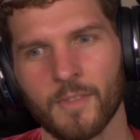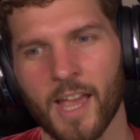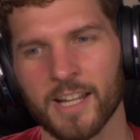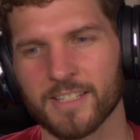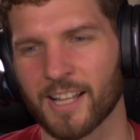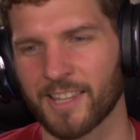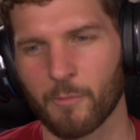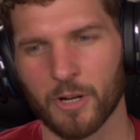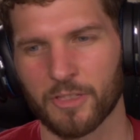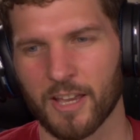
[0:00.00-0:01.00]
it's not that
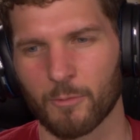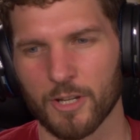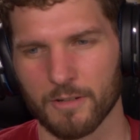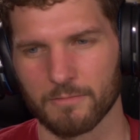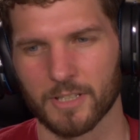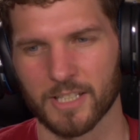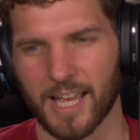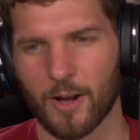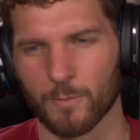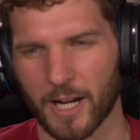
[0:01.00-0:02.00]
weird thing where you can
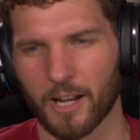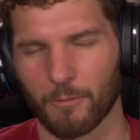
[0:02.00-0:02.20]
count Wreck-It